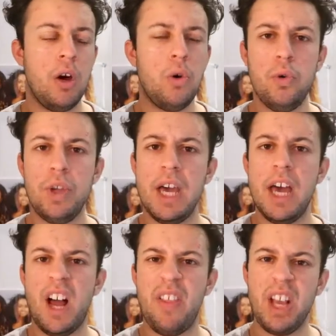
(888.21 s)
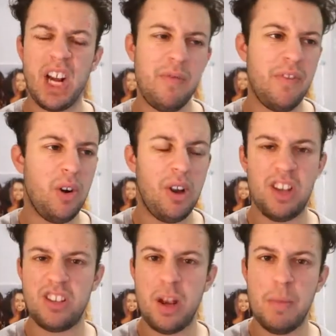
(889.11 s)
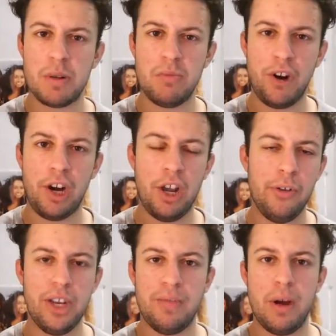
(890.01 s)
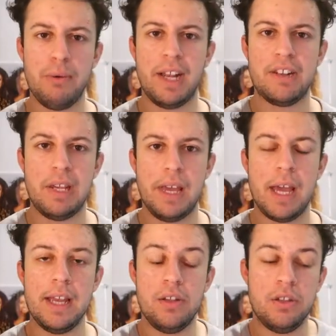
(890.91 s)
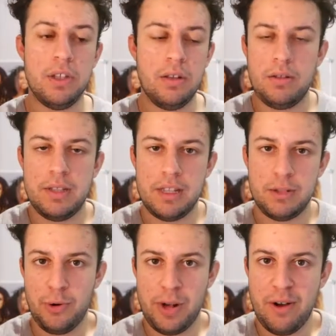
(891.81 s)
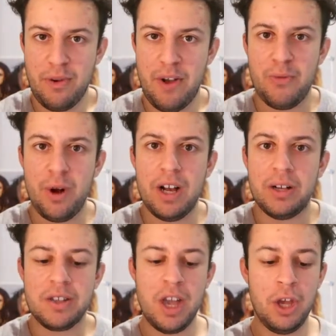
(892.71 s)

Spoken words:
oh yeah, I think I feel like so much more included if I was actually gay. That's not how life works.